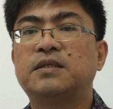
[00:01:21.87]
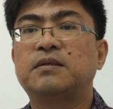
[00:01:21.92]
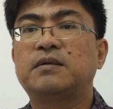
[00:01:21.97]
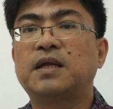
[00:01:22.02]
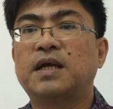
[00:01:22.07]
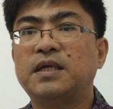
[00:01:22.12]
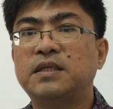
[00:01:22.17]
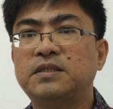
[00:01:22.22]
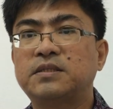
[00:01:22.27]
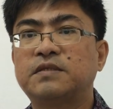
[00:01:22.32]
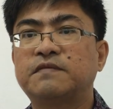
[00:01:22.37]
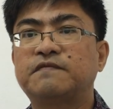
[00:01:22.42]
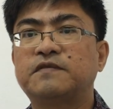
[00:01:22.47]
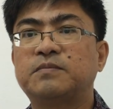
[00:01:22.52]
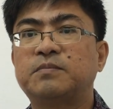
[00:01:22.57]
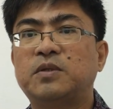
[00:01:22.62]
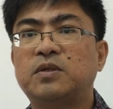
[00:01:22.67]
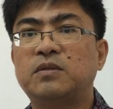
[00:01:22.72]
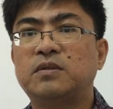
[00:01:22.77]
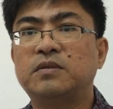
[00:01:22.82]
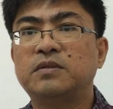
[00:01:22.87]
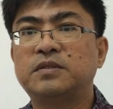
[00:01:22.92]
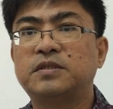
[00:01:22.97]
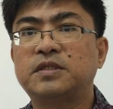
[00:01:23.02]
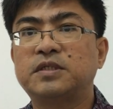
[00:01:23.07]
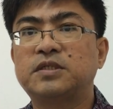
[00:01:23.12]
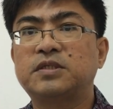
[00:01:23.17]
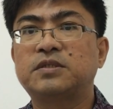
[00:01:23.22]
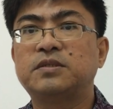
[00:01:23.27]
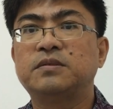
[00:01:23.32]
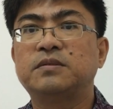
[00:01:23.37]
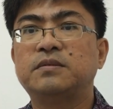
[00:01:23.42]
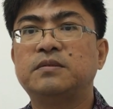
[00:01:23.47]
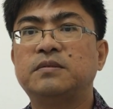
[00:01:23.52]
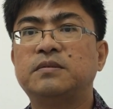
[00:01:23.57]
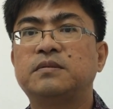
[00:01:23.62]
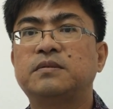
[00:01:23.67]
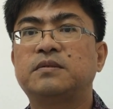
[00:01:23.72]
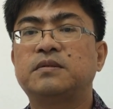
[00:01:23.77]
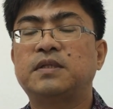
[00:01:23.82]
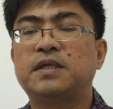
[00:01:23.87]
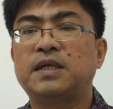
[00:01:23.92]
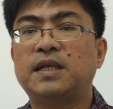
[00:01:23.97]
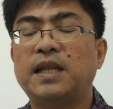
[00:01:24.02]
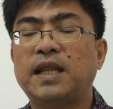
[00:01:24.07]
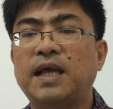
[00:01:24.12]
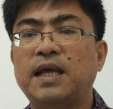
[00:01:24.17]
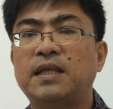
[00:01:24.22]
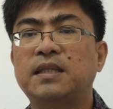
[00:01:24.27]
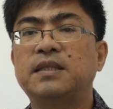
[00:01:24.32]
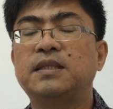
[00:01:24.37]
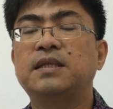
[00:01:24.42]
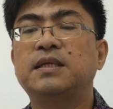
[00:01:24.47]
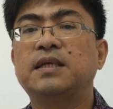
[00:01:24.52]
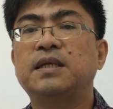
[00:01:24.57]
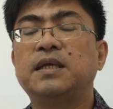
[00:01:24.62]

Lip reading: the rights of smallholders to their land,